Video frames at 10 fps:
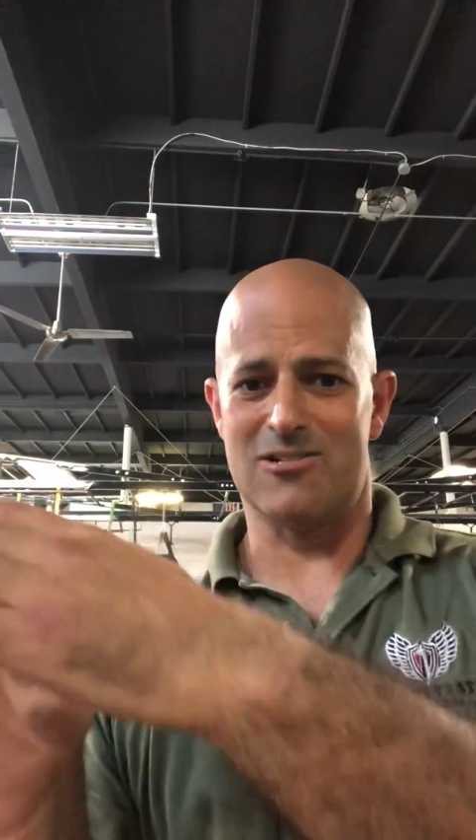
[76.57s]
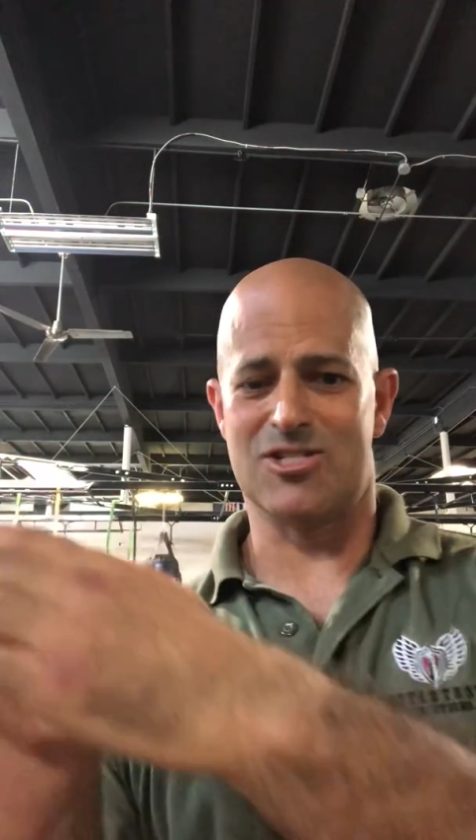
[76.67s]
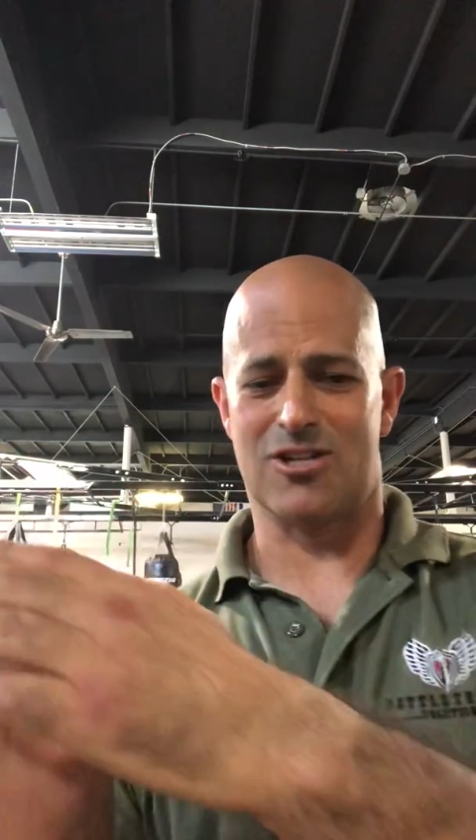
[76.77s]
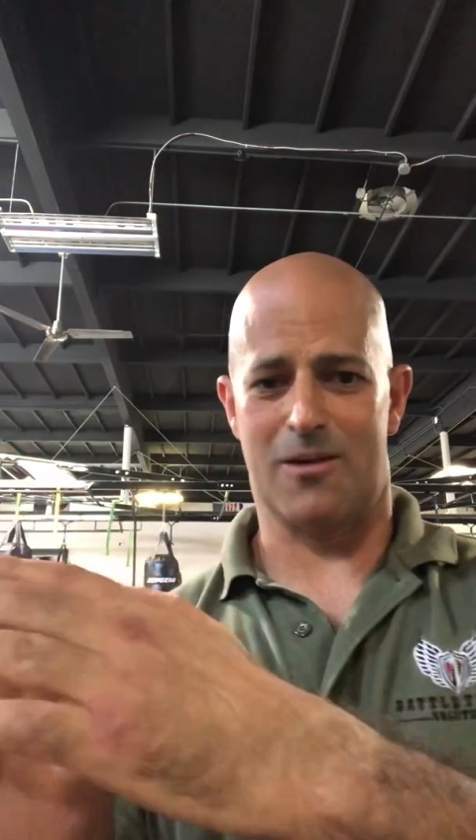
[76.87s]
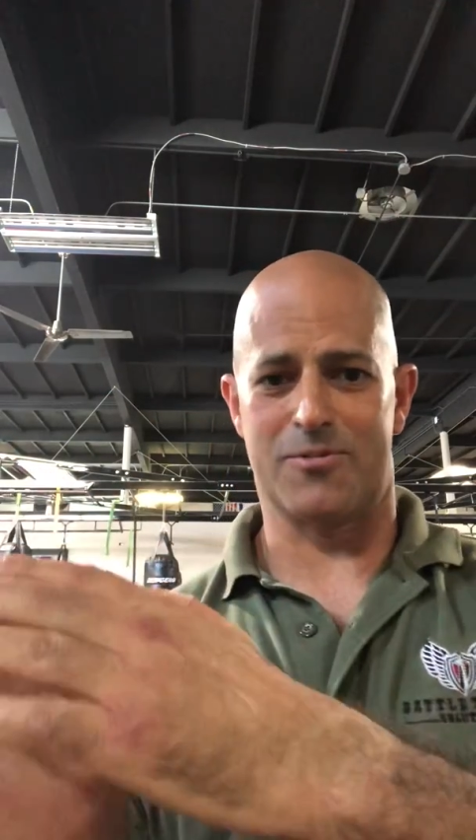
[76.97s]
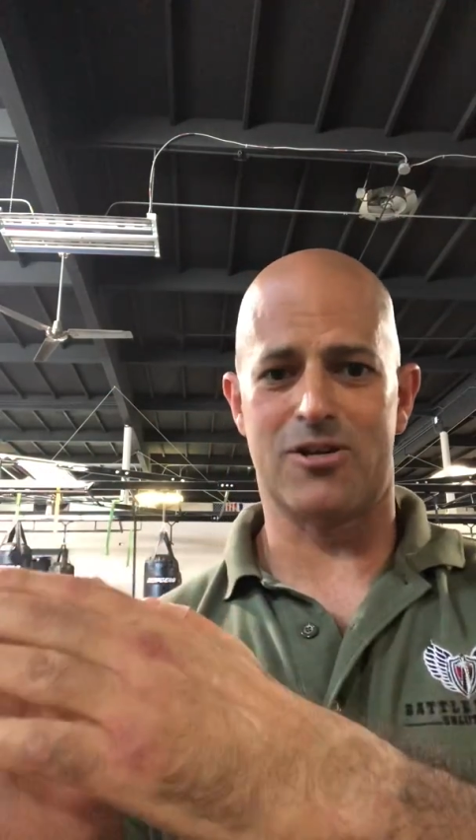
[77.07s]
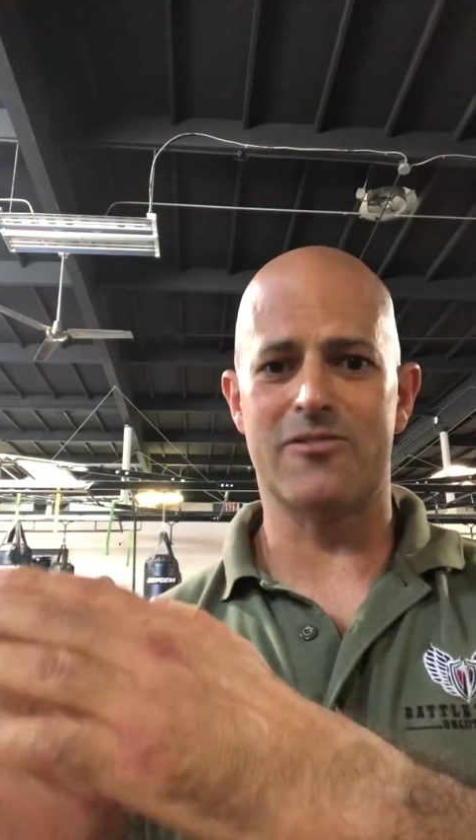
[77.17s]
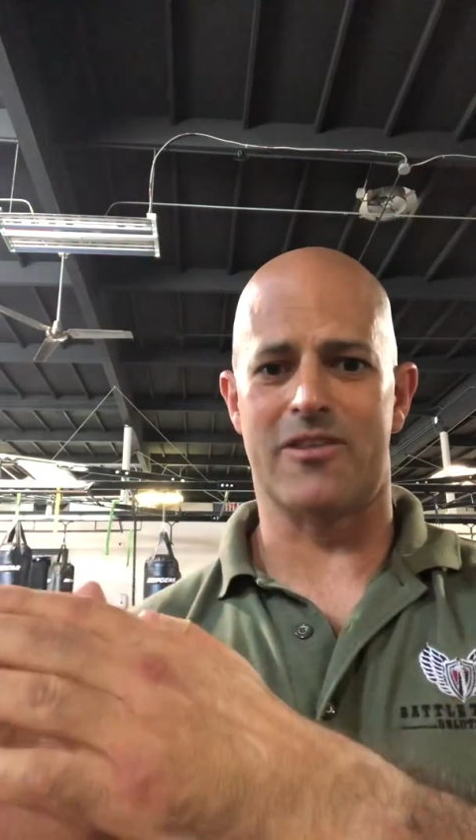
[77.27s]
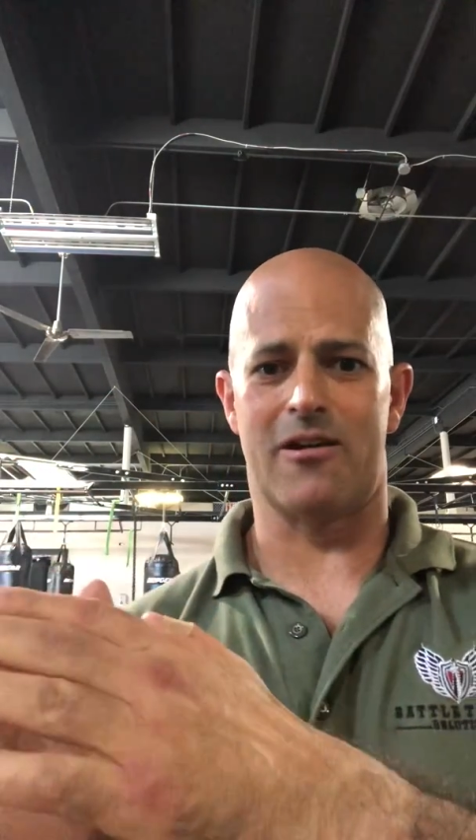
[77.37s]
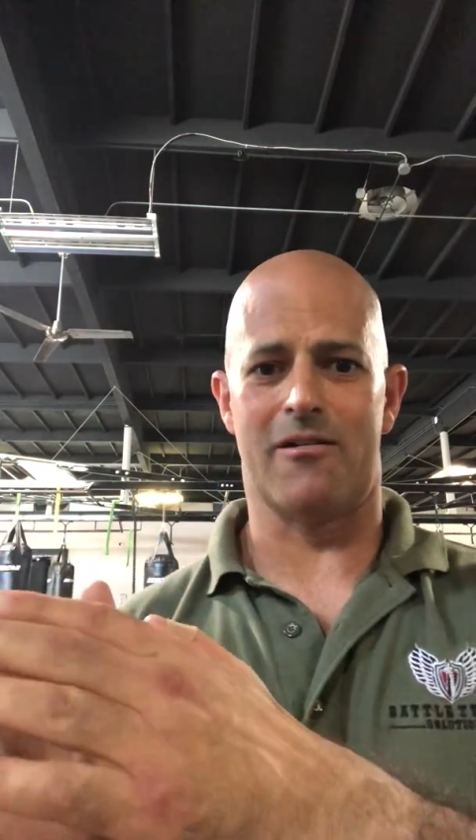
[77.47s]
sharp
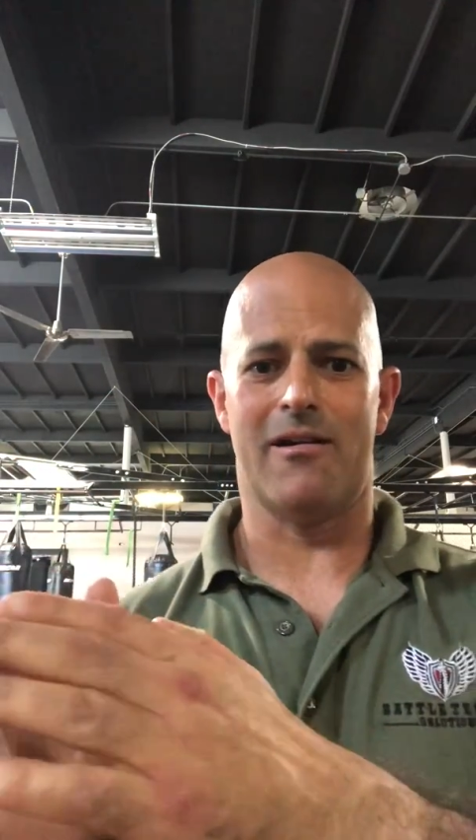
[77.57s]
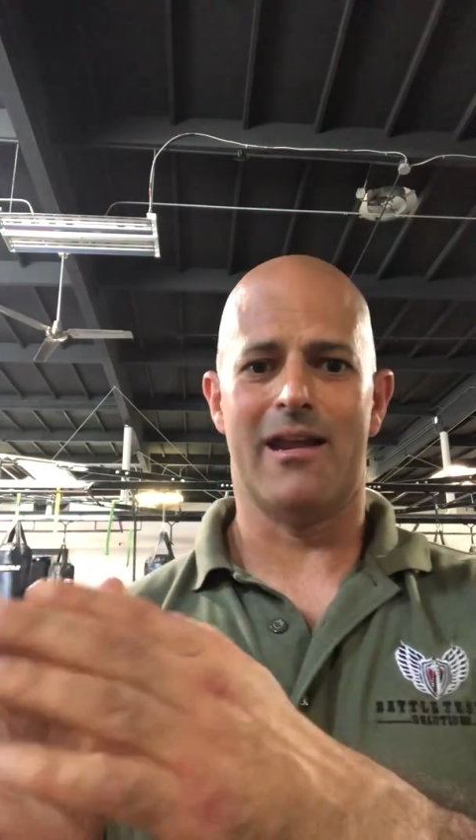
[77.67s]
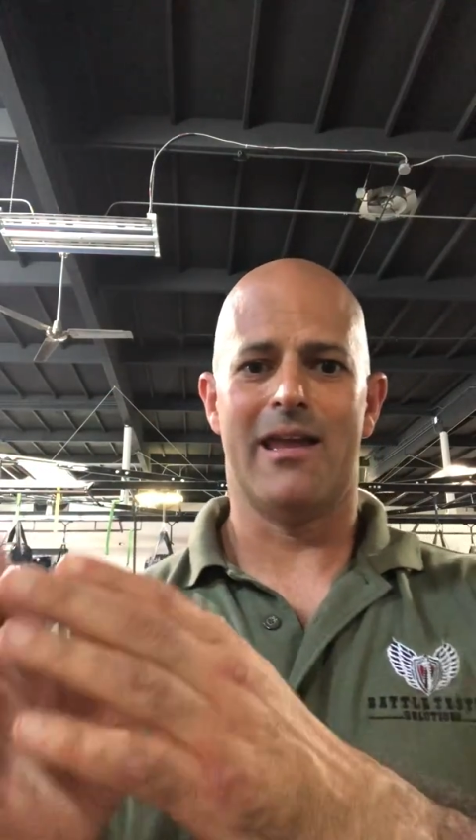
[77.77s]
turn there